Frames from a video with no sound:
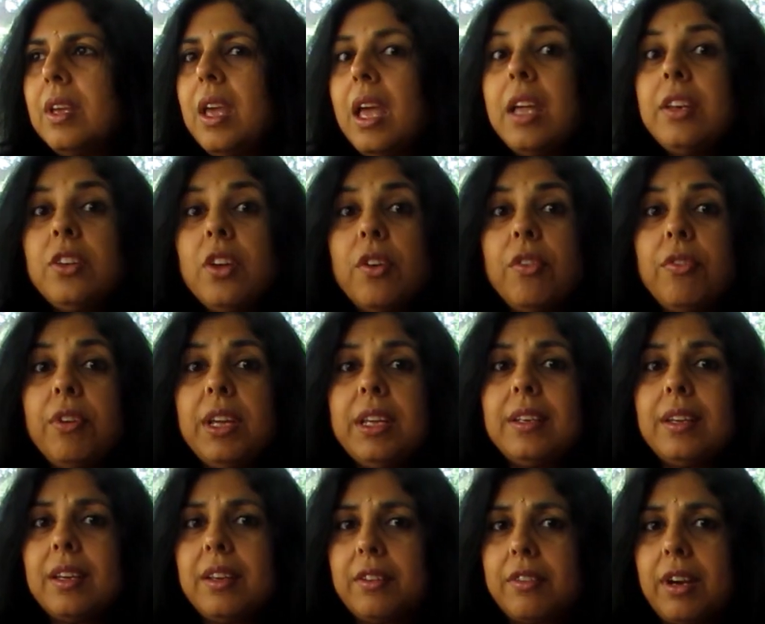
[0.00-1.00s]
And you're
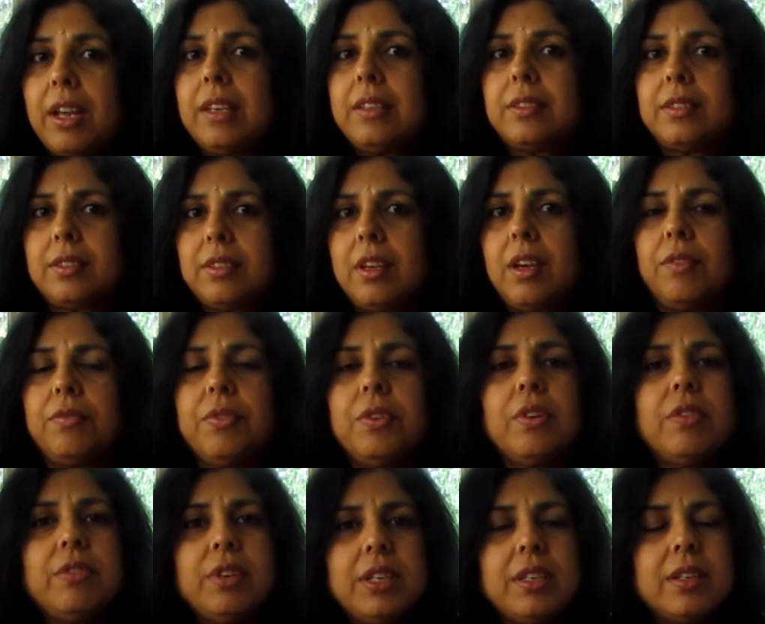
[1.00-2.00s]
reading great stuff.
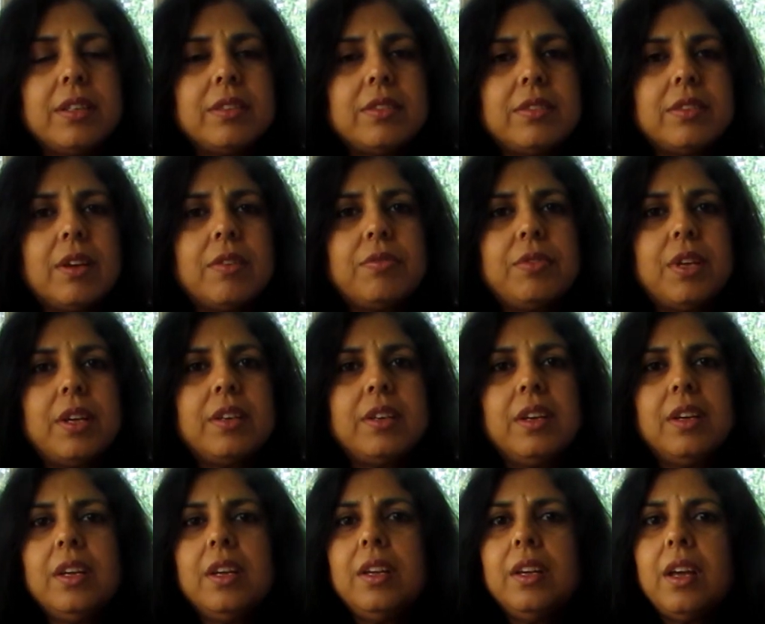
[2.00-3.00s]
You're reading stuff that,
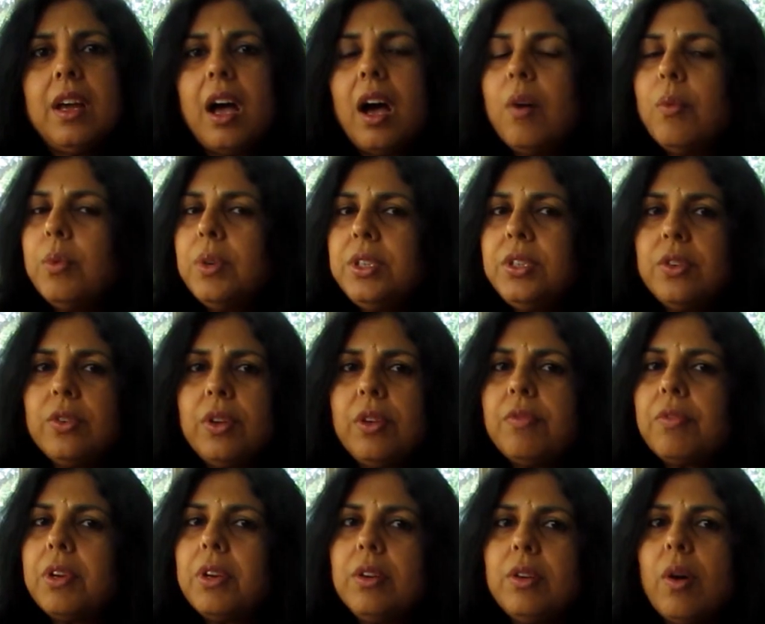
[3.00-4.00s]
how would you
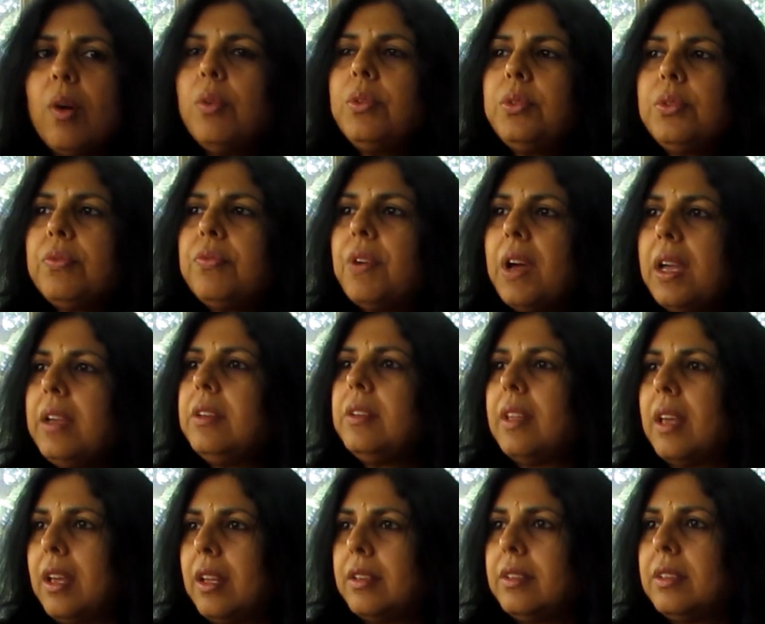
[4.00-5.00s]
even know to find
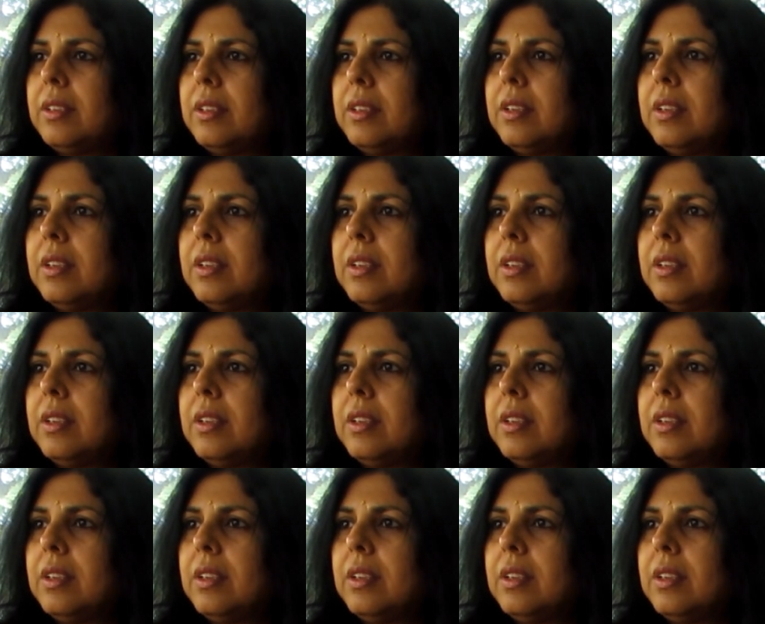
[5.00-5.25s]
that?